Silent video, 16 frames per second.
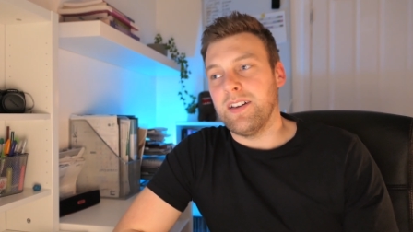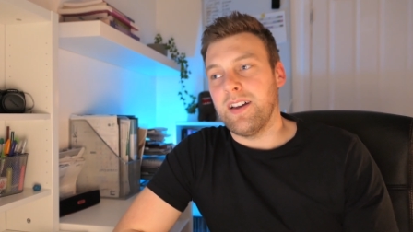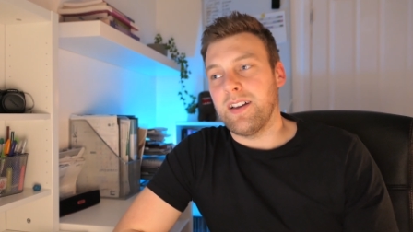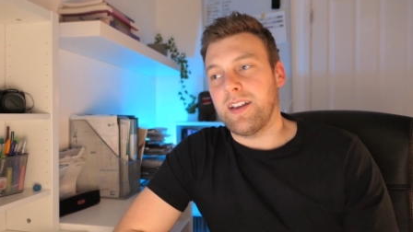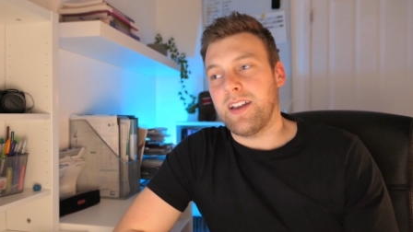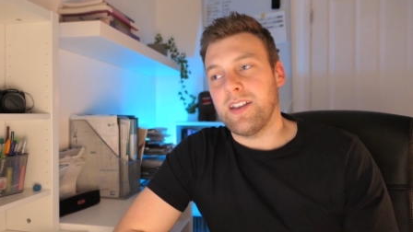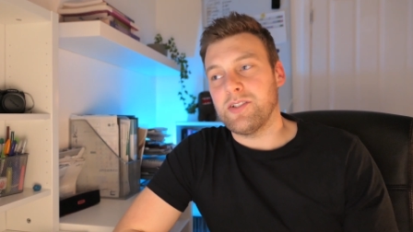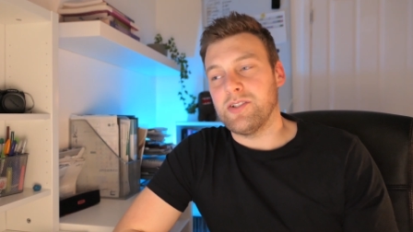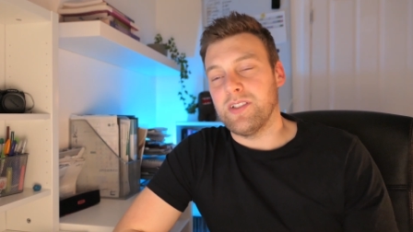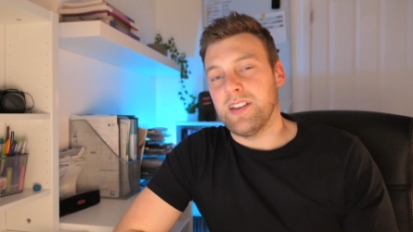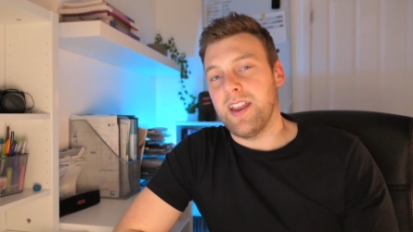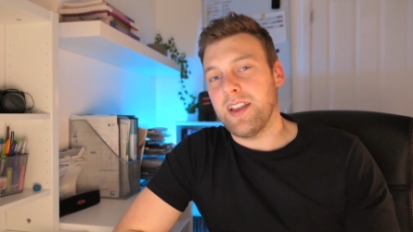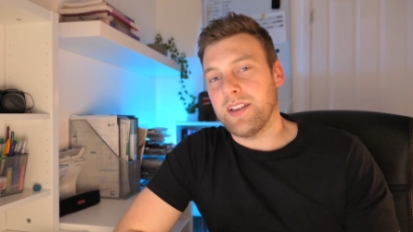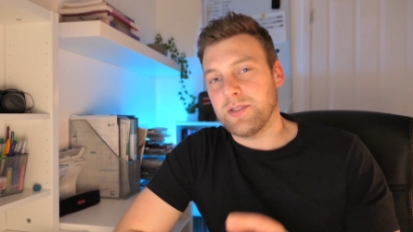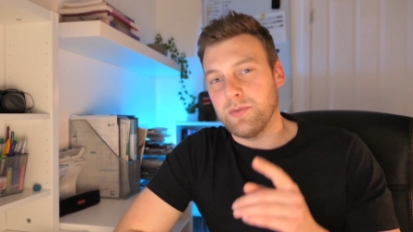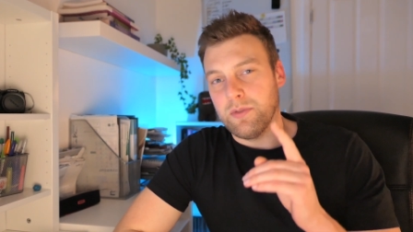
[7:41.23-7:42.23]
I'll catch you in the
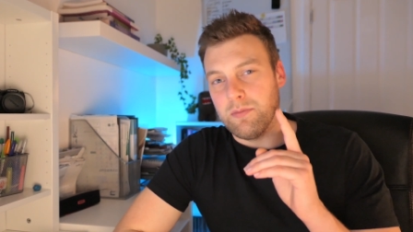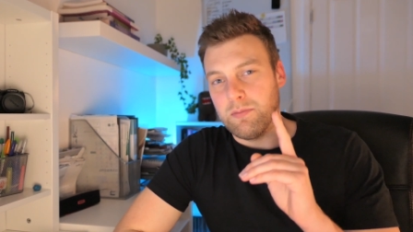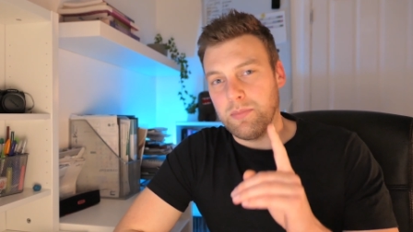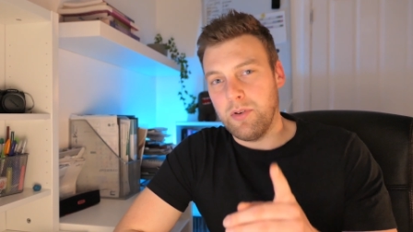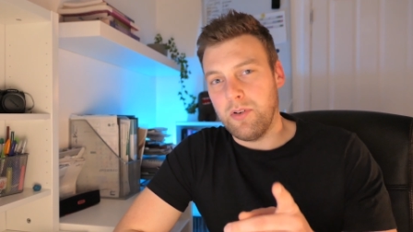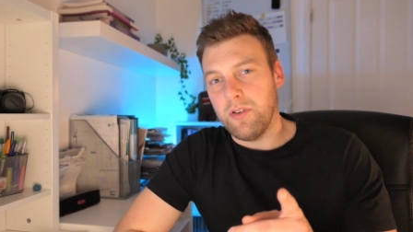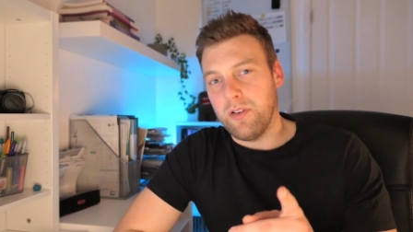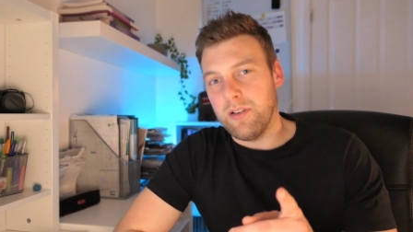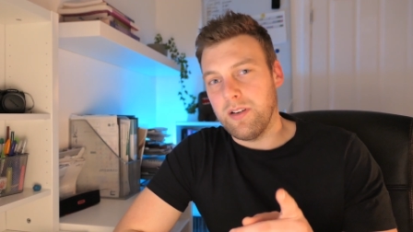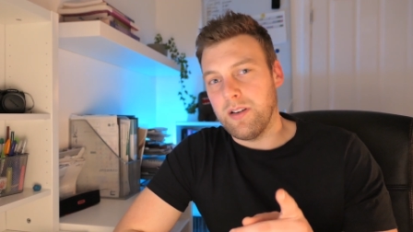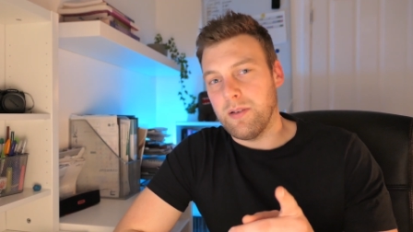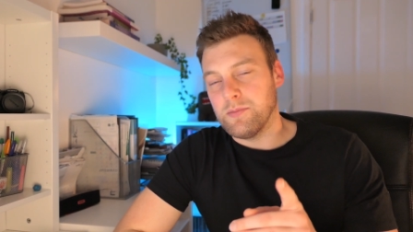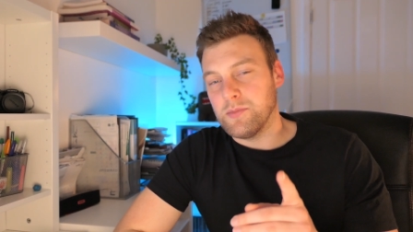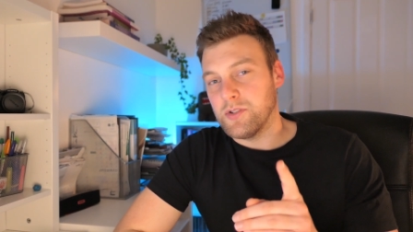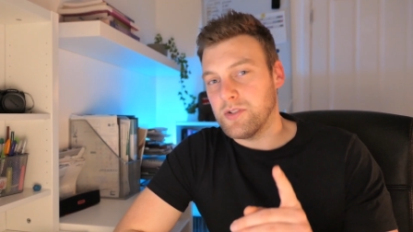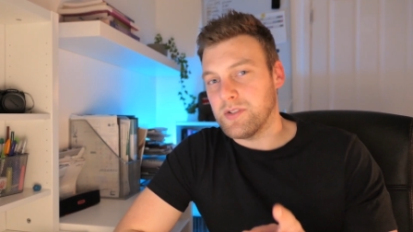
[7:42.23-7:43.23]
next one. But
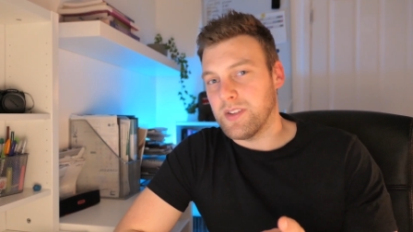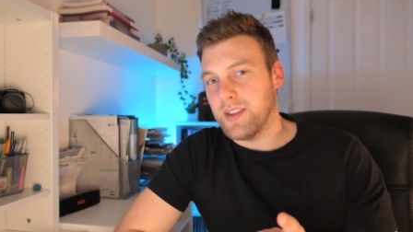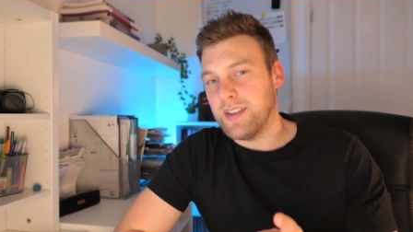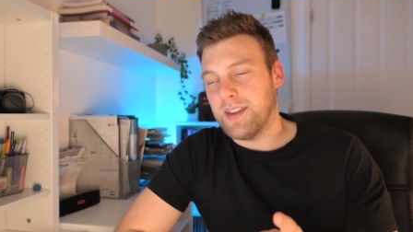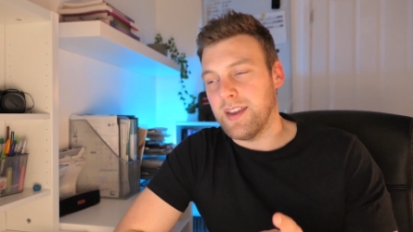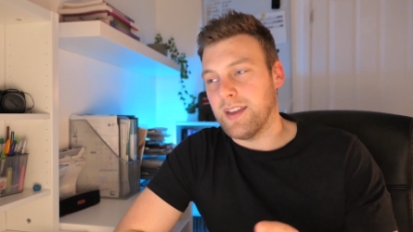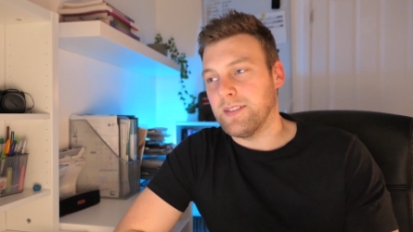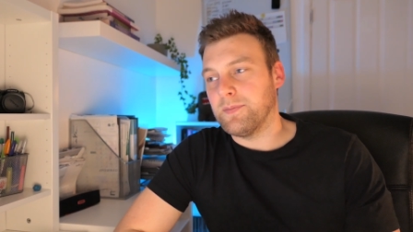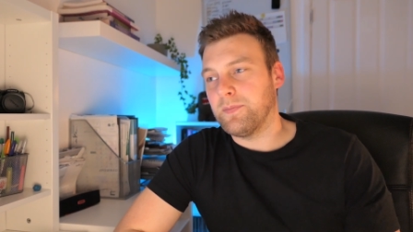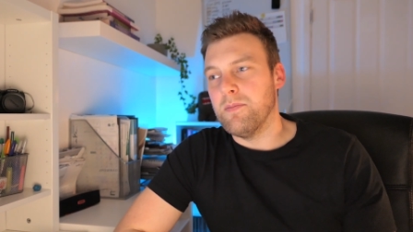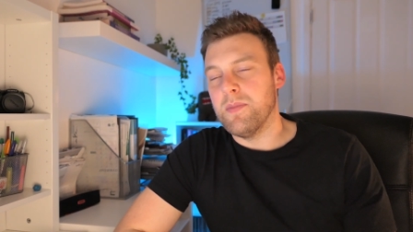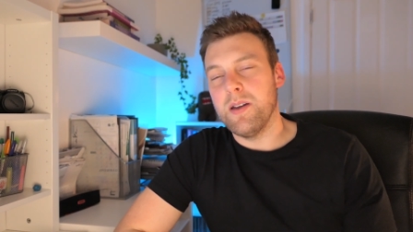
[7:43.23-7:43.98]
I'm just thinking,